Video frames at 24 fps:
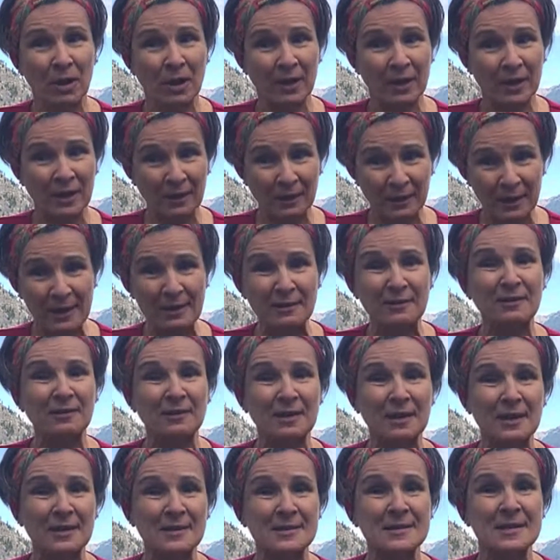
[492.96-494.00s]
in late
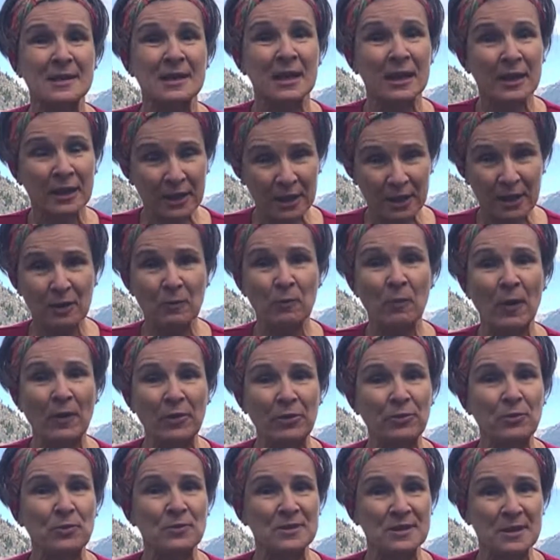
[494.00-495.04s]
teens, he went
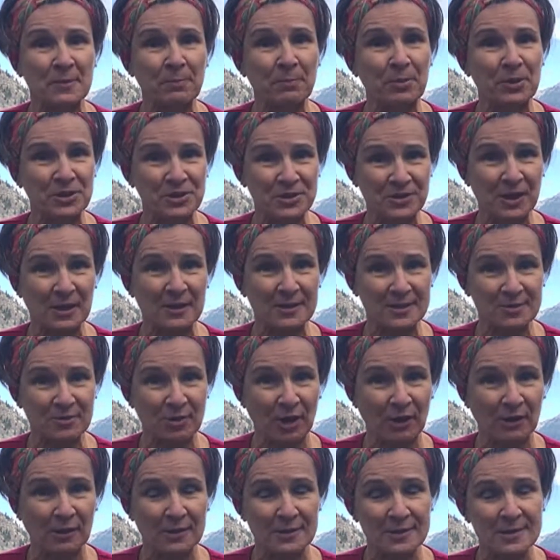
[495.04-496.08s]
through some personal
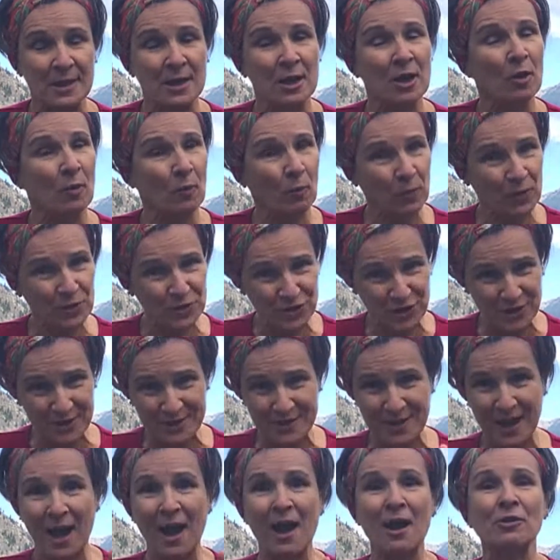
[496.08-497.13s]
struggles, which
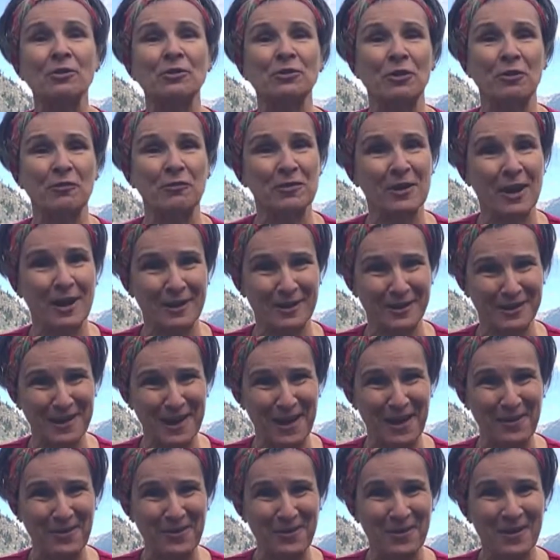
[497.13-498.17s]
he's out of right
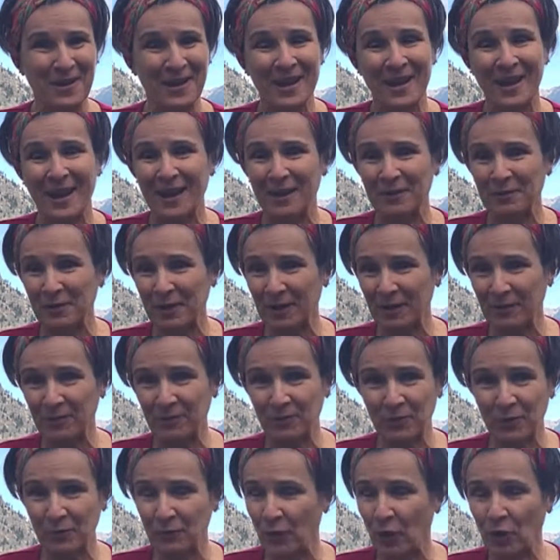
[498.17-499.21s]
now. And
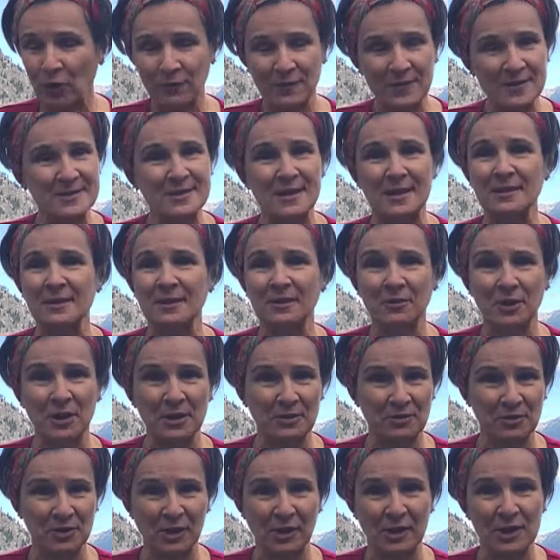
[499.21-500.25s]
we've always had a
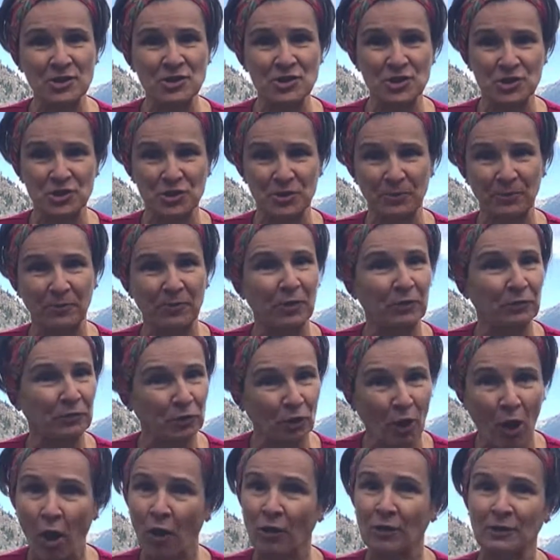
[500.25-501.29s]
great relationship. We've
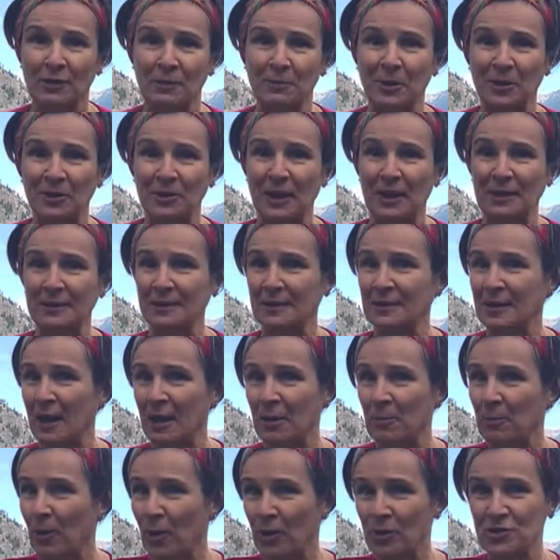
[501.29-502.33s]
talked about that, and I
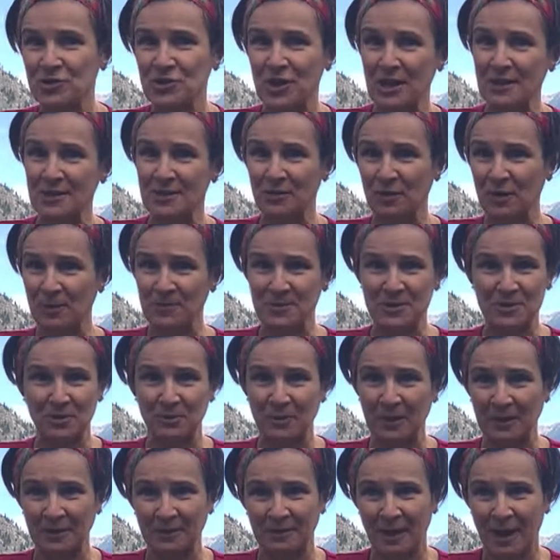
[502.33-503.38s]
apologized to him so
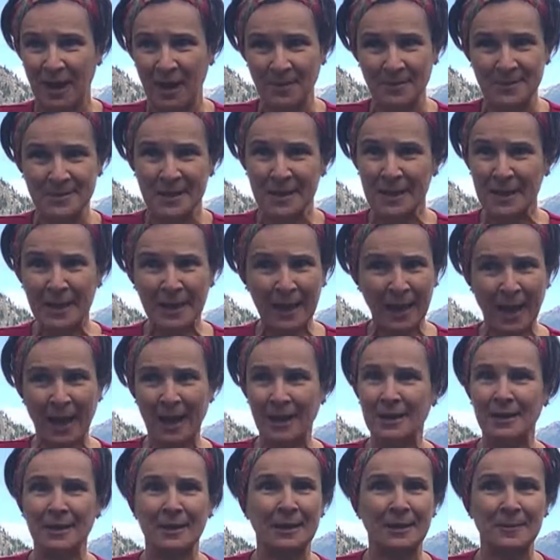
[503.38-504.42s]
many times.
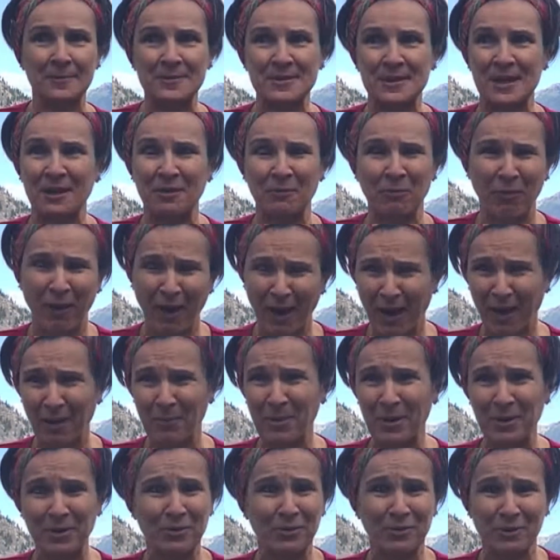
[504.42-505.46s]
And he keeps saying, "Mom,
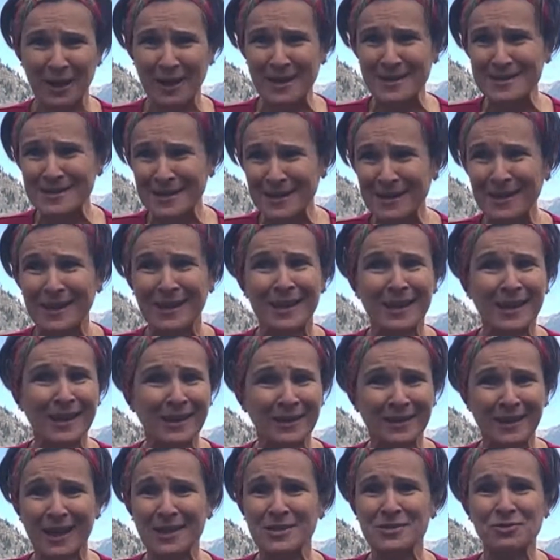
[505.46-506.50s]
are you crazy?
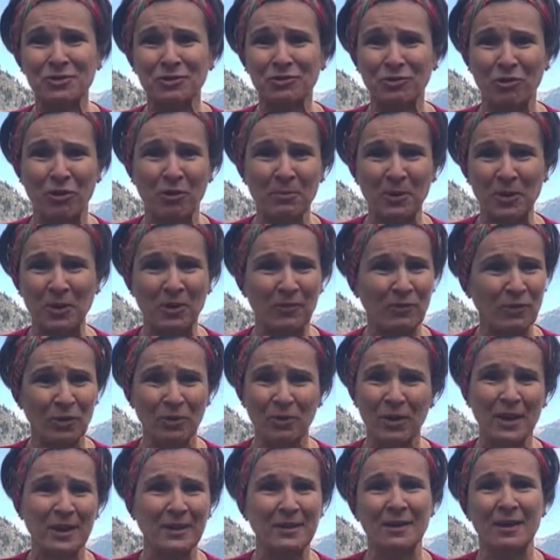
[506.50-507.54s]
That's not trauma. You have no
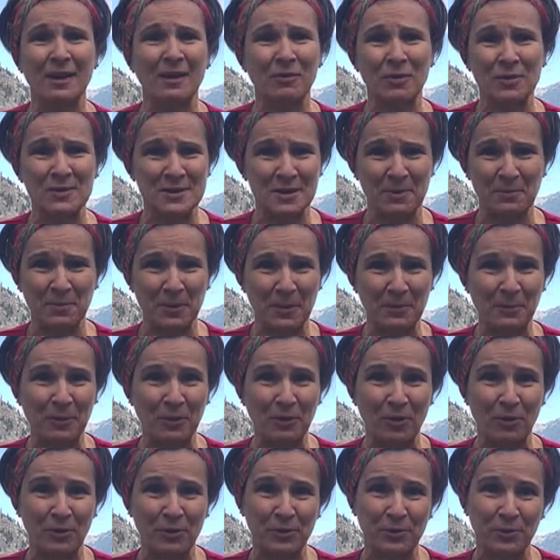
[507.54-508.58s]
idea what some people
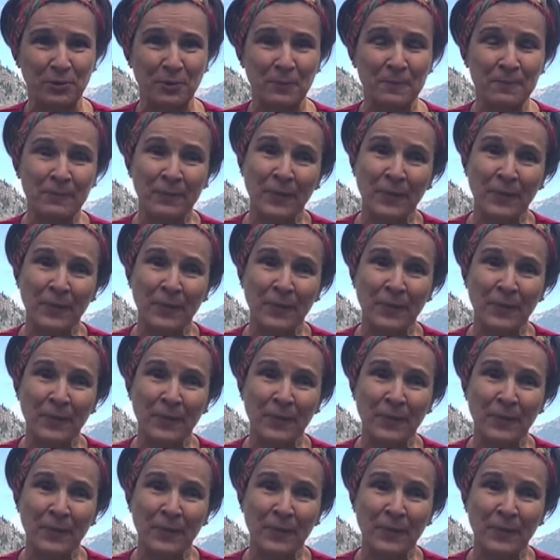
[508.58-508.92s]
go through."